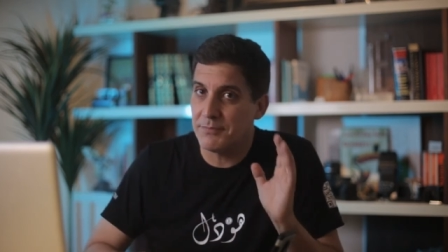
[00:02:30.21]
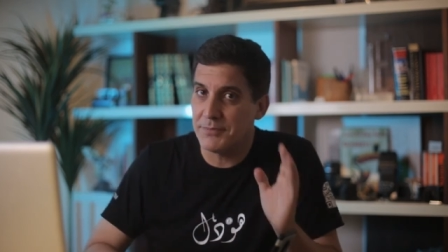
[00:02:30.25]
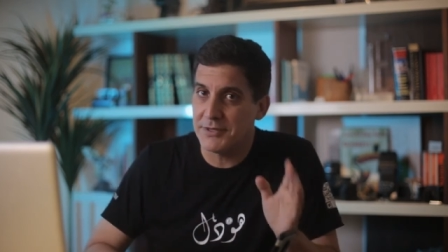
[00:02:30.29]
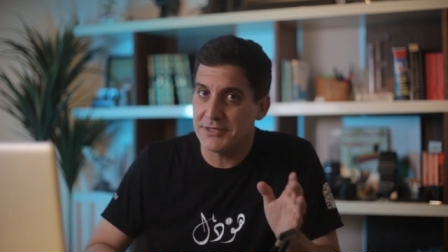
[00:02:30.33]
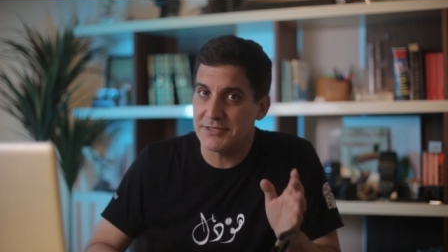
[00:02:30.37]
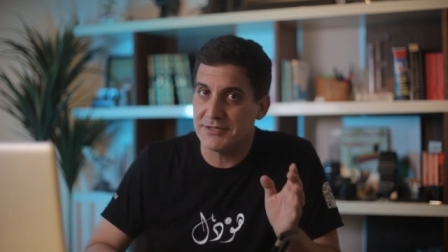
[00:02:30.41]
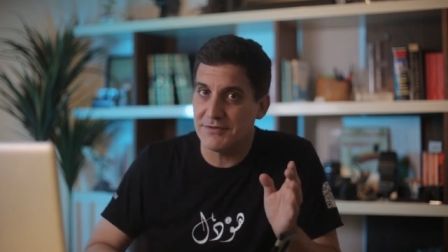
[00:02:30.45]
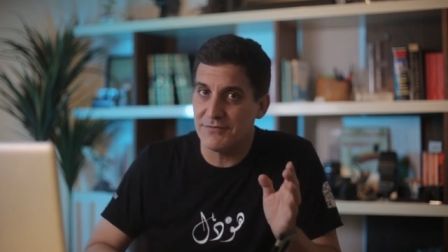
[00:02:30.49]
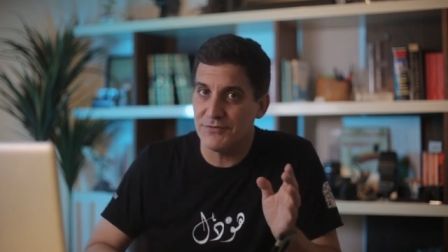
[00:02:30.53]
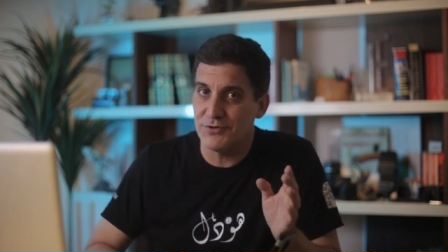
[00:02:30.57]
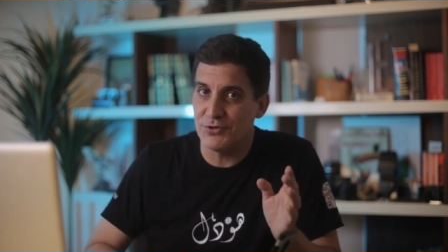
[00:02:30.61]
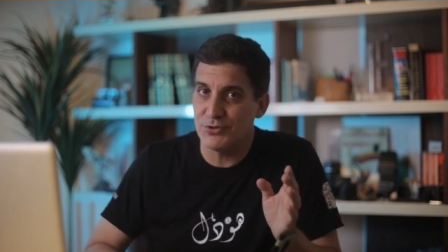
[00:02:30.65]

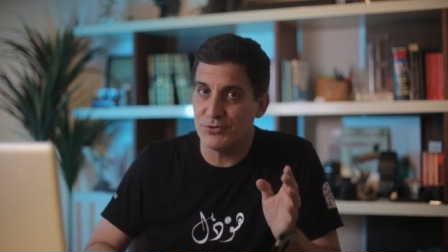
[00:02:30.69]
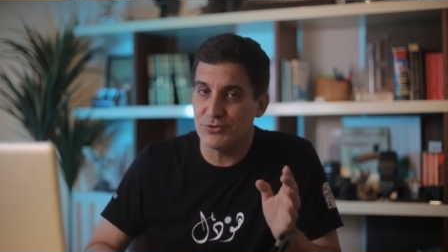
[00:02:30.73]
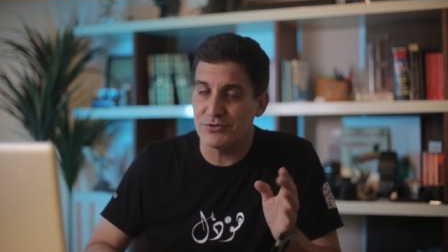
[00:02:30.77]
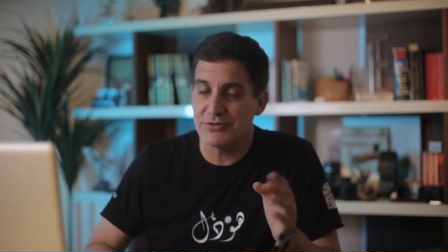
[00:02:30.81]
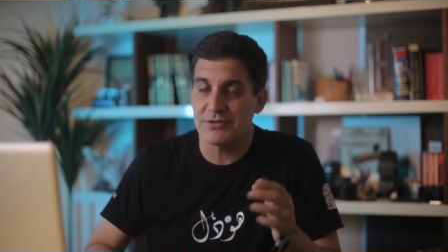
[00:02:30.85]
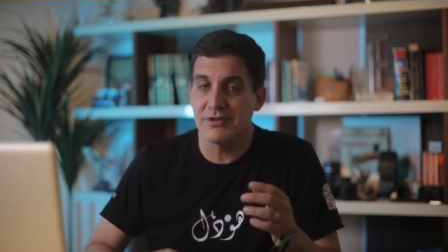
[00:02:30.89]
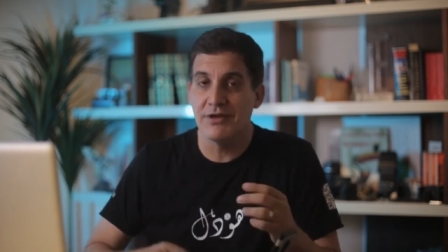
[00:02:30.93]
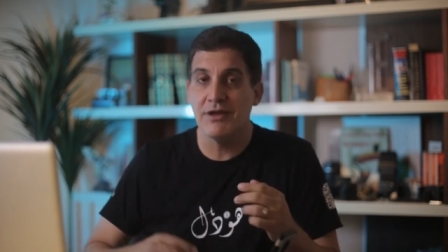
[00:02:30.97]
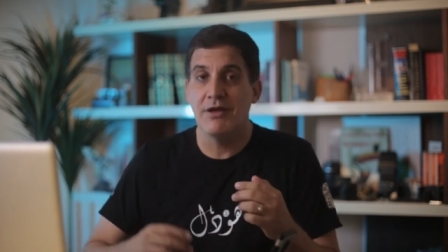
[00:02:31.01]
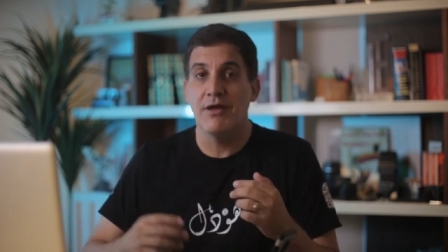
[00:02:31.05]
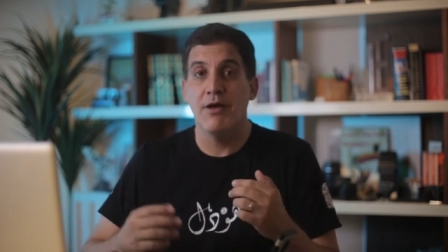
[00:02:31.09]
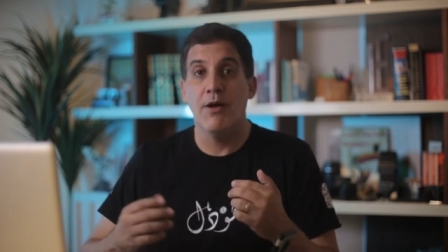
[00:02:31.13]
piece of
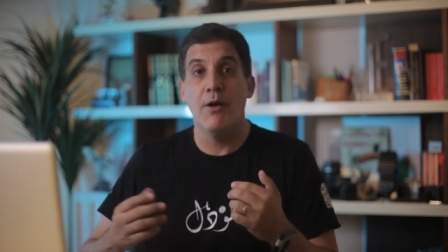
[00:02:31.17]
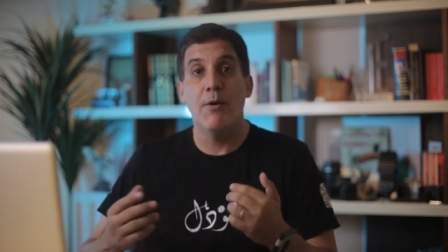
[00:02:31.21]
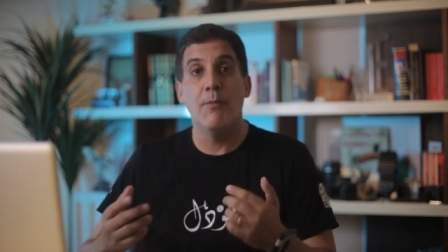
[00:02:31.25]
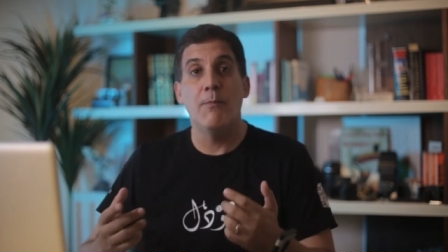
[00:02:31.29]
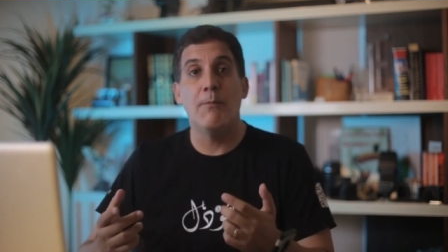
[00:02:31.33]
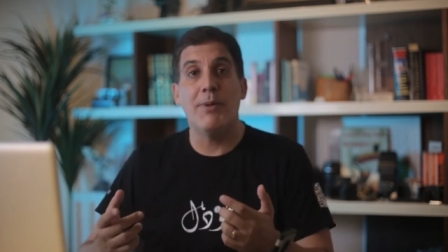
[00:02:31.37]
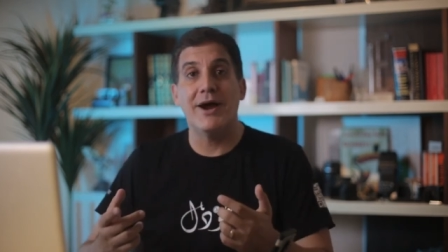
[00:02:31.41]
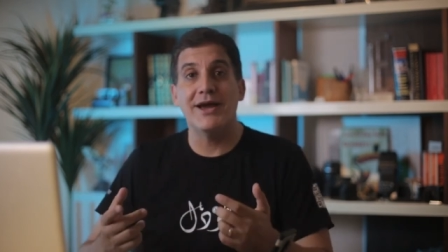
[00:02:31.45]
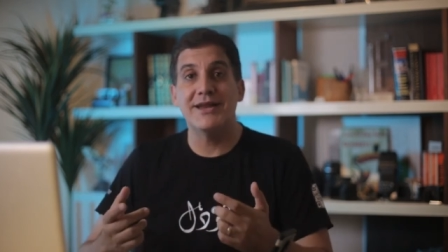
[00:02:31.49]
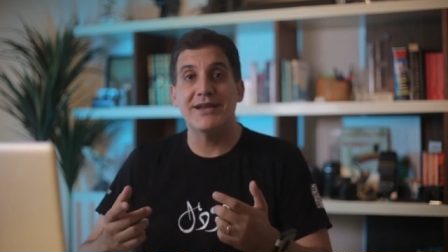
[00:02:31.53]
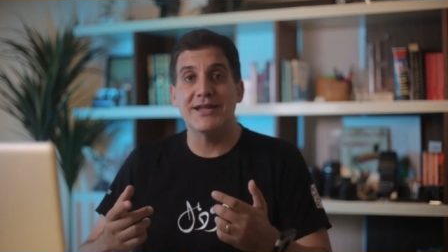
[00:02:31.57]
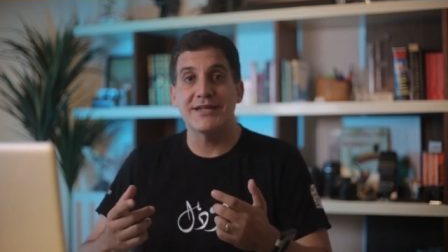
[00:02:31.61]
news.
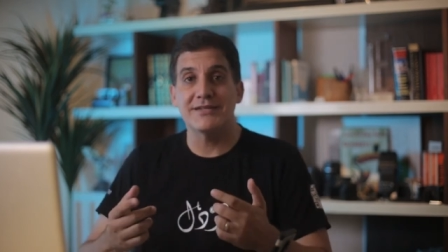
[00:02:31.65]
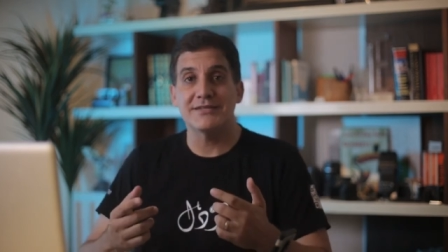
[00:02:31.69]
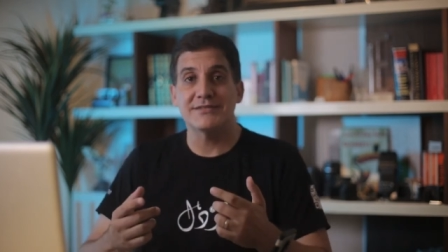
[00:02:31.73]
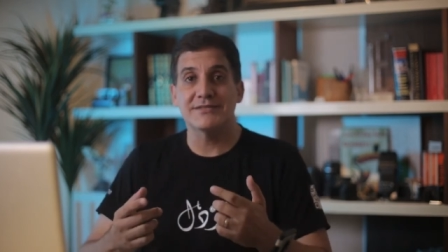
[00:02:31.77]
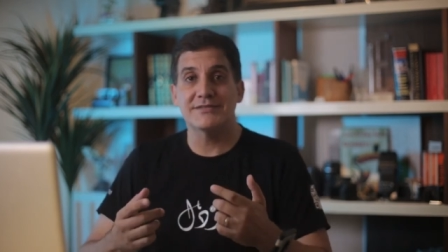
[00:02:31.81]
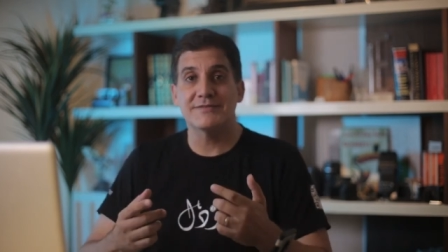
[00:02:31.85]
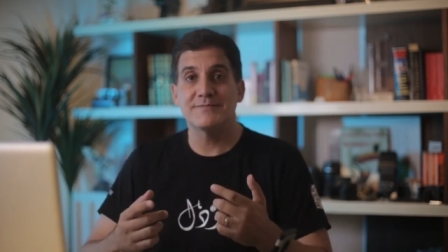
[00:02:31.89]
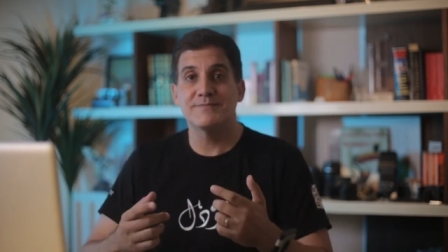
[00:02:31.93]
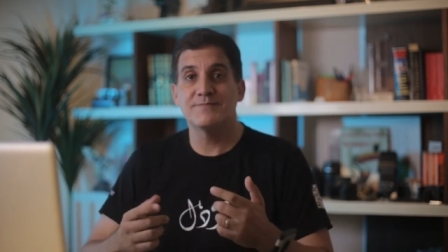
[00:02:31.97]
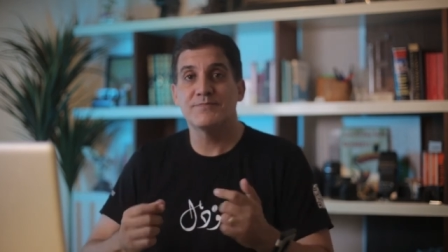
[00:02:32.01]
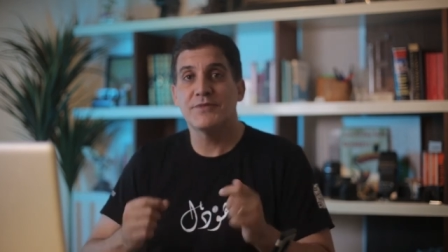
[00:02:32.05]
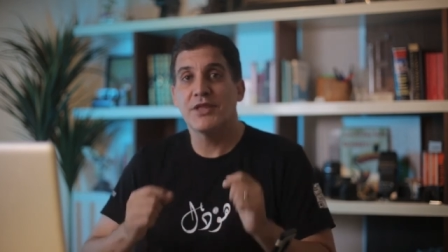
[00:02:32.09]

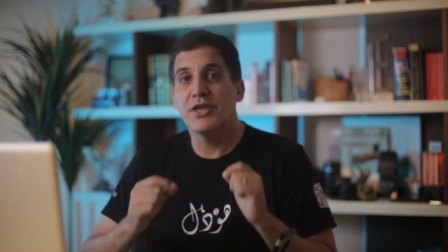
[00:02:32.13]
Binance.